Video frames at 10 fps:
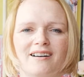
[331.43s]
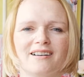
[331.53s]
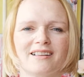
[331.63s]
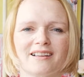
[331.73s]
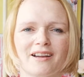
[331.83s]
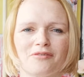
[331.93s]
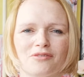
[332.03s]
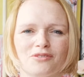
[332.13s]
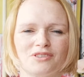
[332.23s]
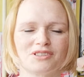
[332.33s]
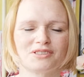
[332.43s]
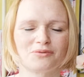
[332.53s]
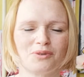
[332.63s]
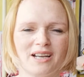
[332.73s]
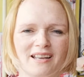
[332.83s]
I have to just
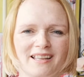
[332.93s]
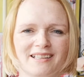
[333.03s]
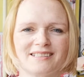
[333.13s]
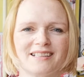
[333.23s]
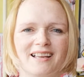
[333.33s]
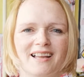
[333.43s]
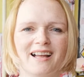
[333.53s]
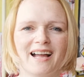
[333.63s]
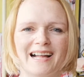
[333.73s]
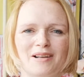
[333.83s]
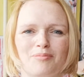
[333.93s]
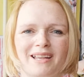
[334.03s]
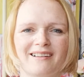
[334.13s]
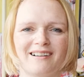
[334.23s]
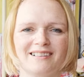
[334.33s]
release
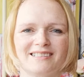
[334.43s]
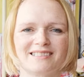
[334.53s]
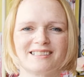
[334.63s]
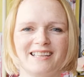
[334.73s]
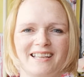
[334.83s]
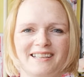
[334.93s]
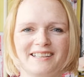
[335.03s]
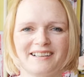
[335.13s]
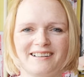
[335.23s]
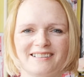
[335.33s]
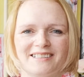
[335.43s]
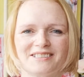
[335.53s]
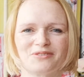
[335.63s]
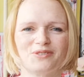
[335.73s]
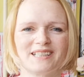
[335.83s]
helping others, healing
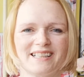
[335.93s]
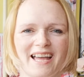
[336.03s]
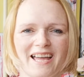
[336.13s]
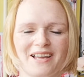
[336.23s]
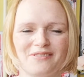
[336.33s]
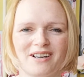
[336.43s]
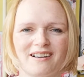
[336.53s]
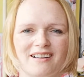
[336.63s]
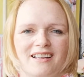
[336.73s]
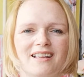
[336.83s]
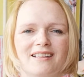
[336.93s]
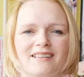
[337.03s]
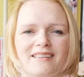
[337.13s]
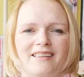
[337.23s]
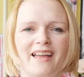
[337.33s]
others, whatever.
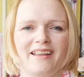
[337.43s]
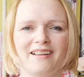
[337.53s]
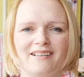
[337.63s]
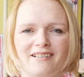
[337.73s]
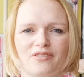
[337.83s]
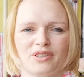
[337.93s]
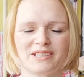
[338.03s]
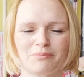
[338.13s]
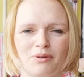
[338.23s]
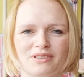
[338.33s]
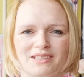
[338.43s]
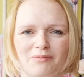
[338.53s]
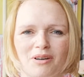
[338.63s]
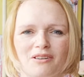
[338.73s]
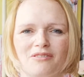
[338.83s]
They are
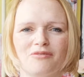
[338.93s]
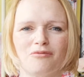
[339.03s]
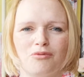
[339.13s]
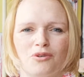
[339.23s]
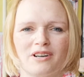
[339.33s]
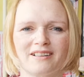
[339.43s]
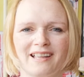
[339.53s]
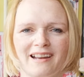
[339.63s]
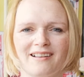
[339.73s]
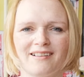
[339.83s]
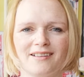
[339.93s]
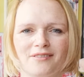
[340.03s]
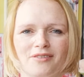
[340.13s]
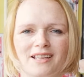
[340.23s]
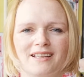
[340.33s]
responsible for their
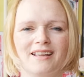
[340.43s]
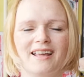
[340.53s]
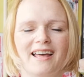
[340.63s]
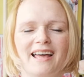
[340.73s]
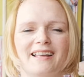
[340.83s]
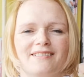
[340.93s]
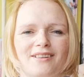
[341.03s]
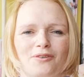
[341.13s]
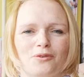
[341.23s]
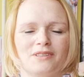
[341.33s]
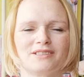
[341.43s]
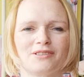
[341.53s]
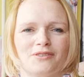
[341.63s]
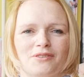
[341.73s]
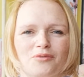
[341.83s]
life. And
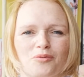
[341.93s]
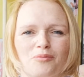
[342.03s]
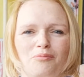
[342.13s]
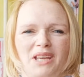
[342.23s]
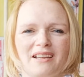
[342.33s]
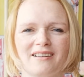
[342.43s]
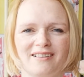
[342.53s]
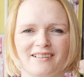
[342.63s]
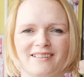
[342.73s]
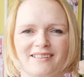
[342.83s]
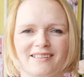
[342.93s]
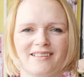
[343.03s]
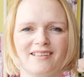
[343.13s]
also be kind.